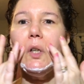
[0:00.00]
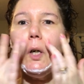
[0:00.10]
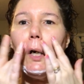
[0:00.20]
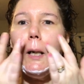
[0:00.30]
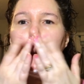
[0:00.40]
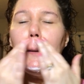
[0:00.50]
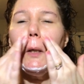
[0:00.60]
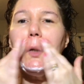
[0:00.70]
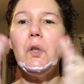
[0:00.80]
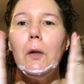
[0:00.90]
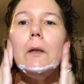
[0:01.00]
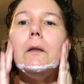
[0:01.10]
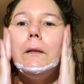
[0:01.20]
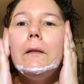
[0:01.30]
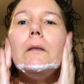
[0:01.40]
on
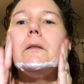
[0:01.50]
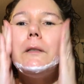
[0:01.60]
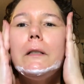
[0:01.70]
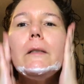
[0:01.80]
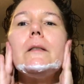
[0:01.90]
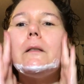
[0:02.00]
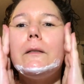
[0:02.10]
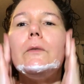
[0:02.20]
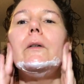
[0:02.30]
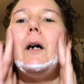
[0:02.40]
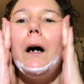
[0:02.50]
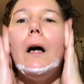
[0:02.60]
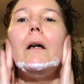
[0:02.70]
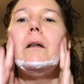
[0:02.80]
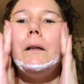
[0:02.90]
just to
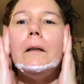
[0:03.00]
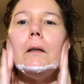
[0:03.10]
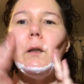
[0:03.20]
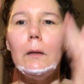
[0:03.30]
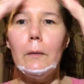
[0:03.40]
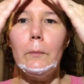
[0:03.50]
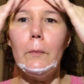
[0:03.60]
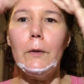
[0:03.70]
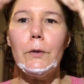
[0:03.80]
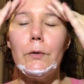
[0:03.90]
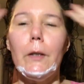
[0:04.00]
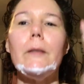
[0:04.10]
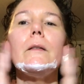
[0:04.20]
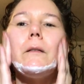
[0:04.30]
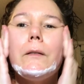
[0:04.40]

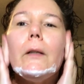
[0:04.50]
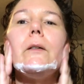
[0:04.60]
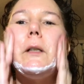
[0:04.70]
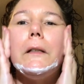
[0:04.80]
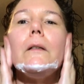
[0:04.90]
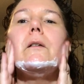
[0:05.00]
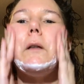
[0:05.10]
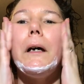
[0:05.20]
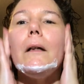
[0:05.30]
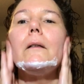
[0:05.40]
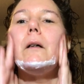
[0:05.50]
moisturize, so I don't need to do that.